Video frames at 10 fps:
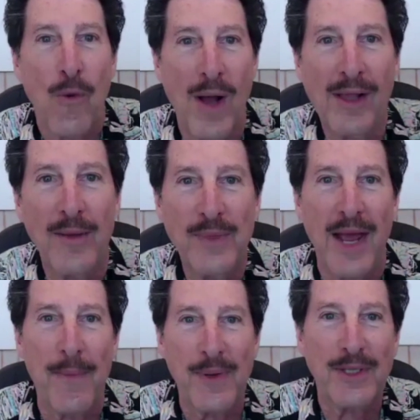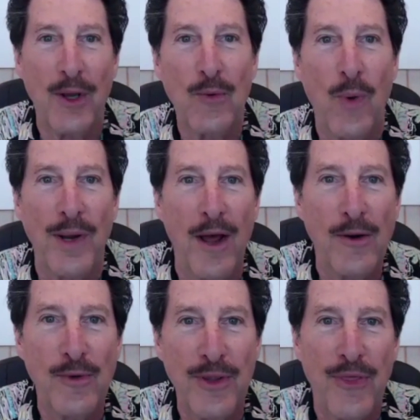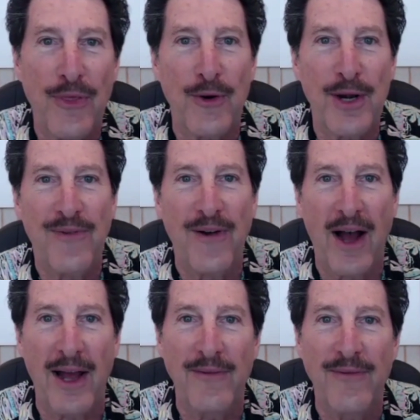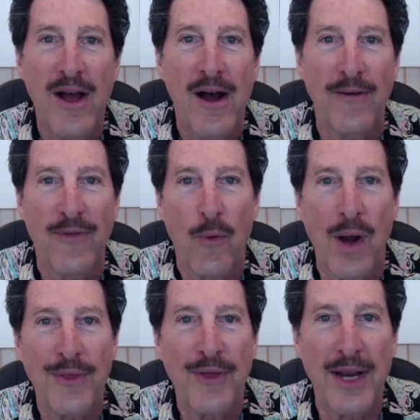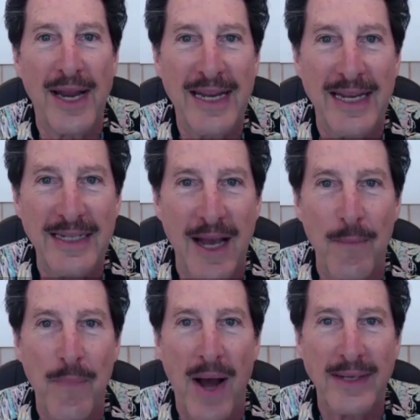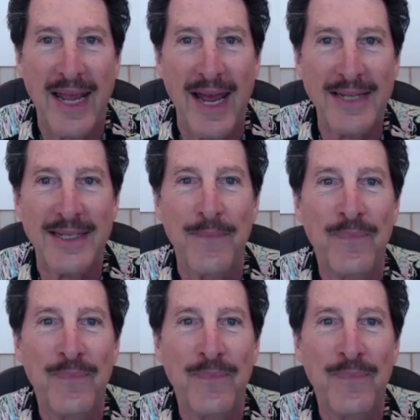Welcome to episode 135 of the Wealth on Any Income podcast.